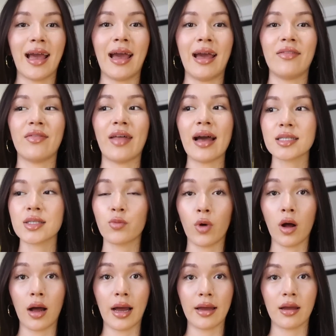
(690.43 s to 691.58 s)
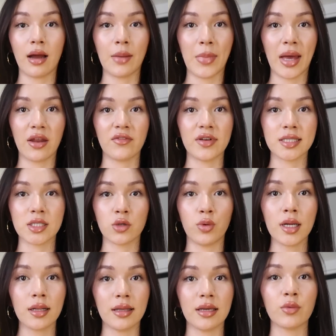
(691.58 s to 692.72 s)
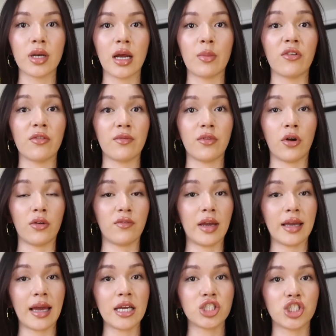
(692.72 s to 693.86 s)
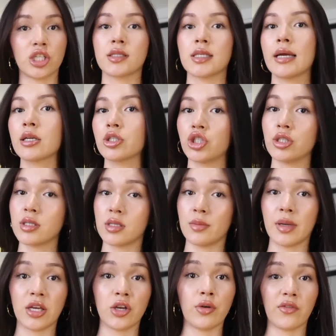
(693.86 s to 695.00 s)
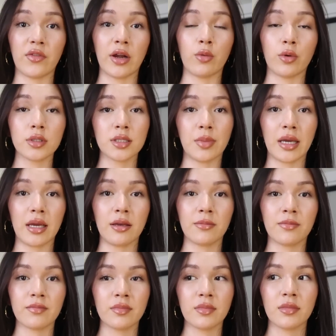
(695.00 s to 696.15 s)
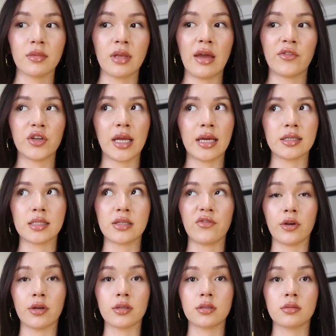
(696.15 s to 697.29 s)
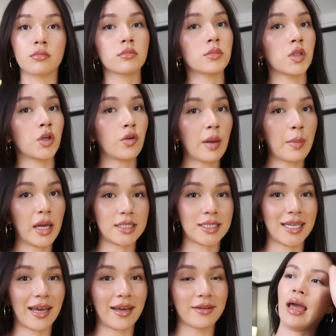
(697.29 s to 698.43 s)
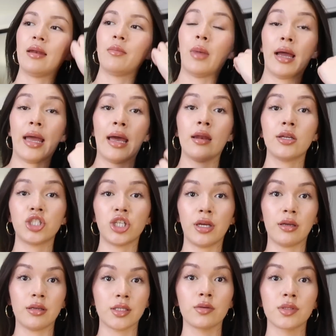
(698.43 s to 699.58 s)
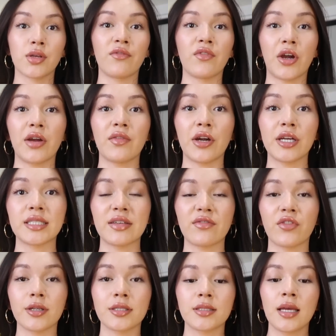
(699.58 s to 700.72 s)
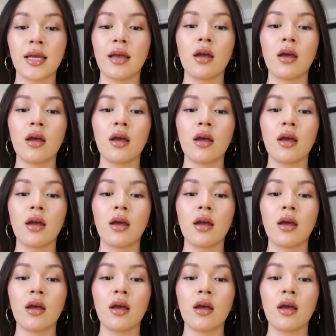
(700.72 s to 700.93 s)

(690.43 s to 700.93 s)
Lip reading: And that's why I manifest quickly when I'm on vacation, because I can choose to be whoever I want to be. Every day is different. Who am I today? And my energy is also very, very different.